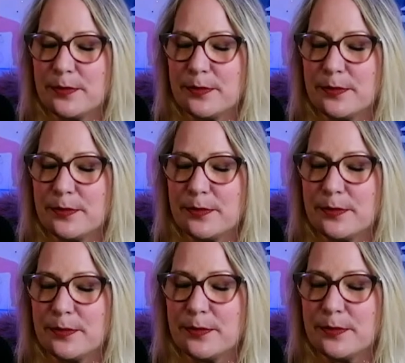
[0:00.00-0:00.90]
how much
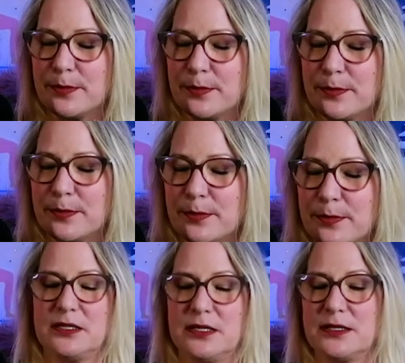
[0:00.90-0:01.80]
weight I
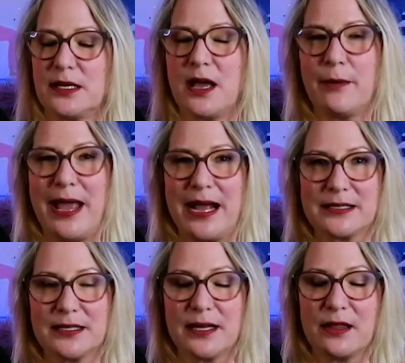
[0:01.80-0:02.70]
lost since I got my
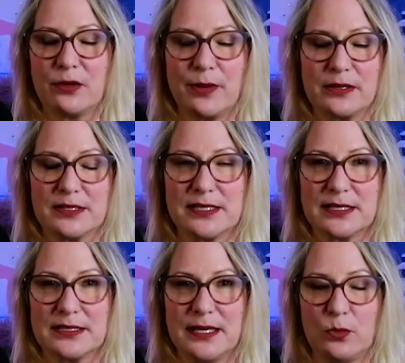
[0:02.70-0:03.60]
act together about
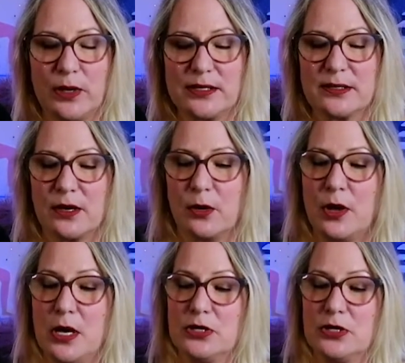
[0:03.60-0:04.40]
16 weeks ago.